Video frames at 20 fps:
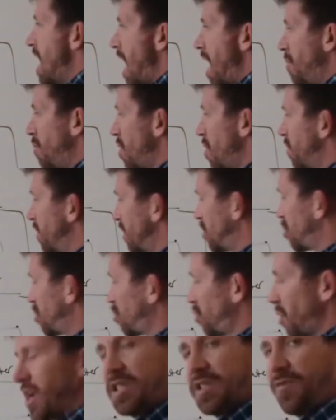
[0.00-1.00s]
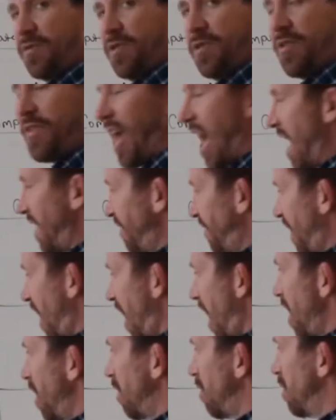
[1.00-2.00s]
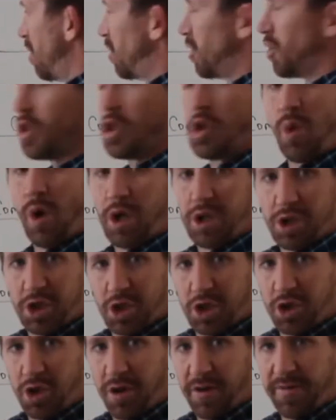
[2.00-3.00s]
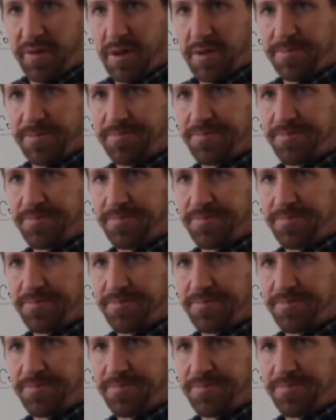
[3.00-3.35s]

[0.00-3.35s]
And we want to transfer that file to our server.